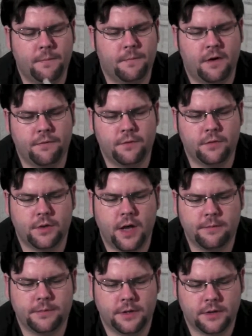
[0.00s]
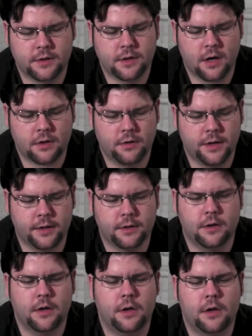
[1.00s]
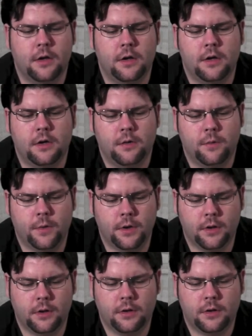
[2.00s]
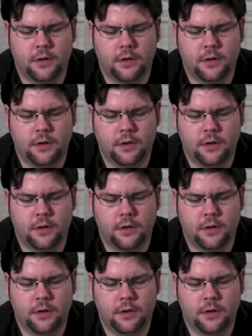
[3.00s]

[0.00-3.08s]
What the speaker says: a few times and the gargling will